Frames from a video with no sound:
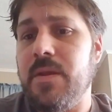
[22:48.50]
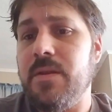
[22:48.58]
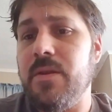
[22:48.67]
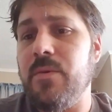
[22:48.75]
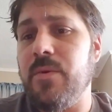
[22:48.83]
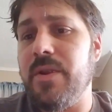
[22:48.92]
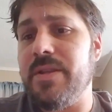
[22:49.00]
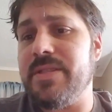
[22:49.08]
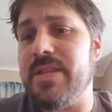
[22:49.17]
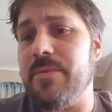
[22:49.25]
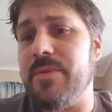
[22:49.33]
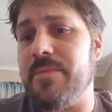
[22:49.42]
No worries,
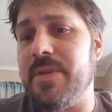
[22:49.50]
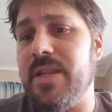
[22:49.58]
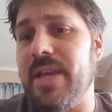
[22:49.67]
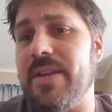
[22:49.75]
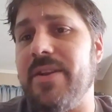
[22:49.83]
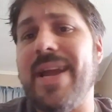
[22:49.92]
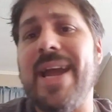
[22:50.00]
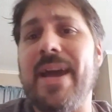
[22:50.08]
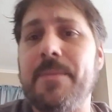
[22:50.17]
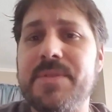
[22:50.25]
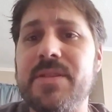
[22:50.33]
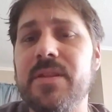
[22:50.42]
get with me later.
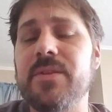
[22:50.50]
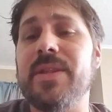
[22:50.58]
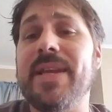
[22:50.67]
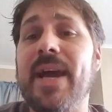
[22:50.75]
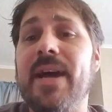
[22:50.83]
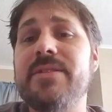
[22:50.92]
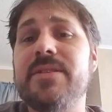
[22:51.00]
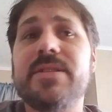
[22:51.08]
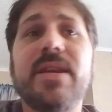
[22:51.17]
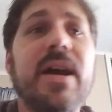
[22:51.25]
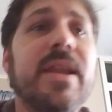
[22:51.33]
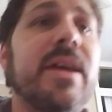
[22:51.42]
Absolutely. I just
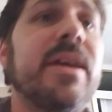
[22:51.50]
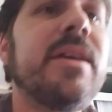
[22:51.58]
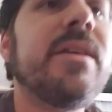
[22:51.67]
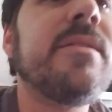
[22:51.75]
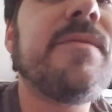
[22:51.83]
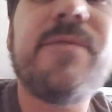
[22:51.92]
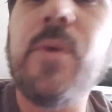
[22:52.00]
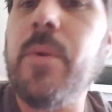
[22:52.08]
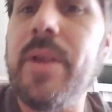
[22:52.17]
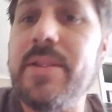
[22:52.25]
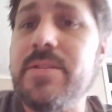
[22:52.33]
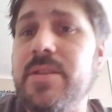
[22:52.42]
got a
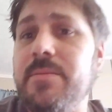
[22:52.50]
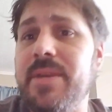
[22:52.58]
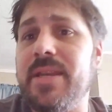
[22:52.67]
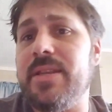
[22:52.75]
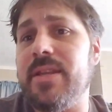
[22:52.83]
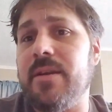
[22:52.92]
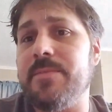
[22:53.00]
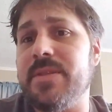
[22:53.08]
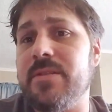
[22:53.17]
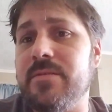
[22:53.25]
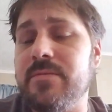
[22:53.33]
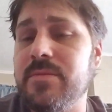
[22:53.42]
4-engine Mickey
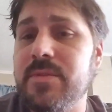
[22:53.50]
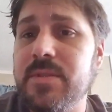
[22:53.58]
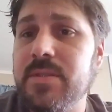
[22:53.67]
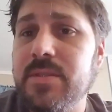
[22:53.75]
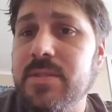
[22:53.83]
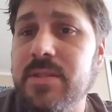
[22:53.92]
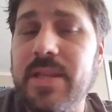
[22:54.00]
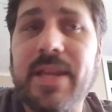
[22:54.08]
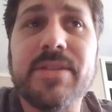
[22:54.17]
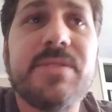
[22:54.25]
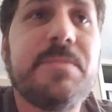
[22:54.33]
Thompson land